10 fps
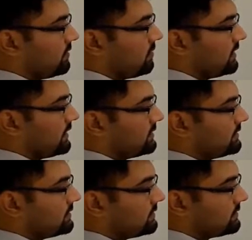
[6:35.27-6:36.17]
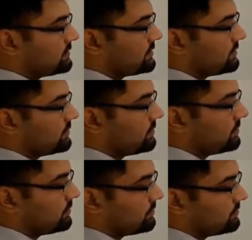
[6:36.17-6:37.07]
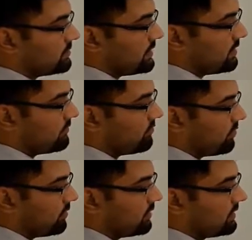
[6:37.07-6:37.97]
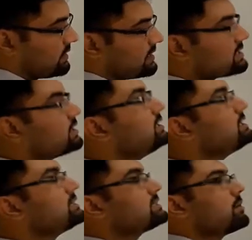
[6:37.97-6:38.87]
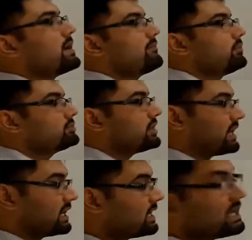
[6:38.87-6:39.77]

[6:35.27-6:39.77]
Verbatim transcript: One, two, three, four. So this is the way for 3.